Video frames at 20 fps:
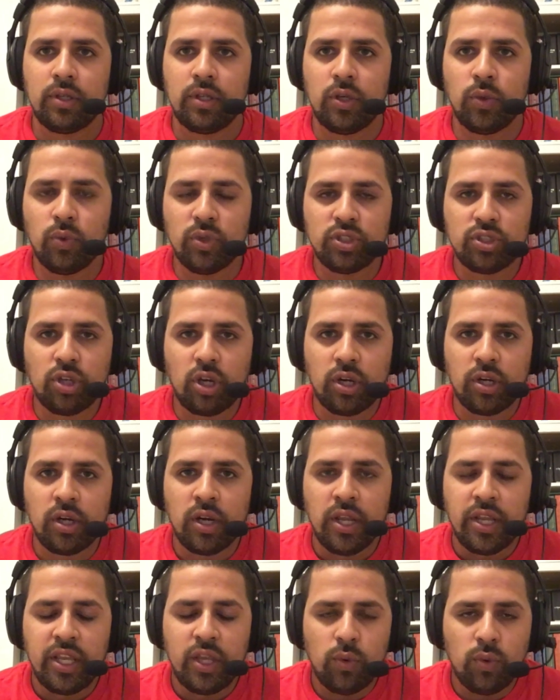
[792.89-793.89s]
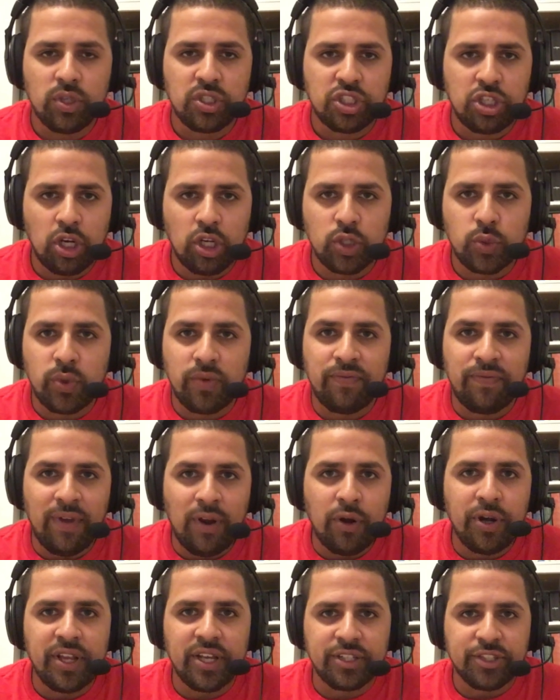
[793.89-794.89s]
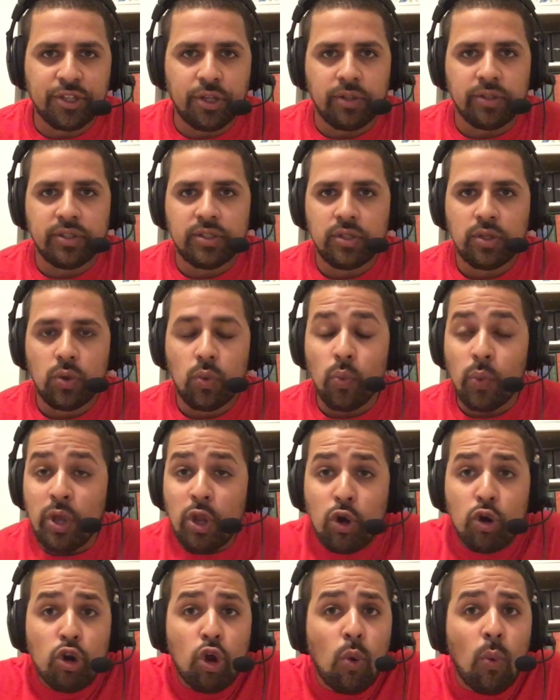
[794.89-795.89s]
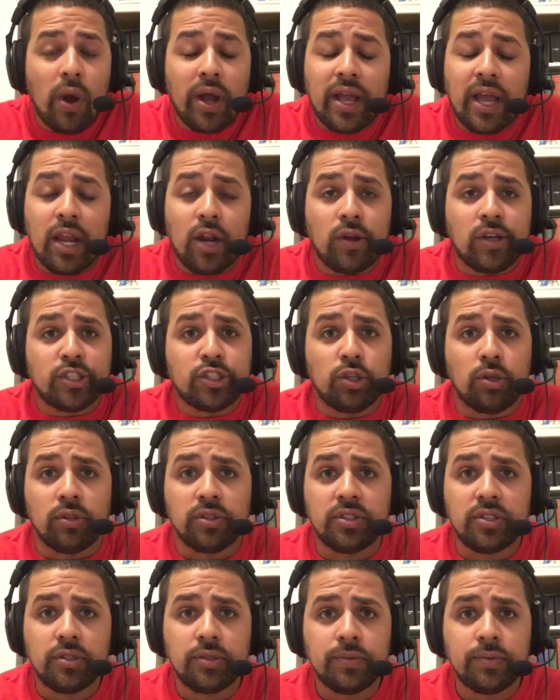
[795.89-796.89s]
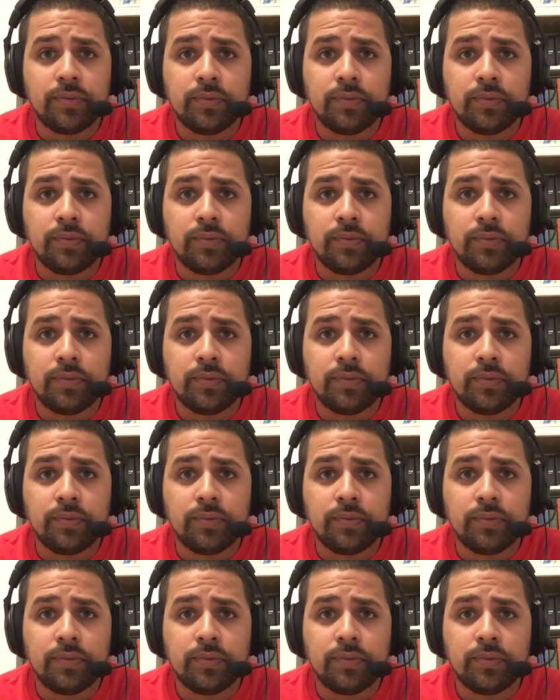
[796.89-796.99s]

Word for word: He was he was charged with felony assault. We don't know what kind of assault.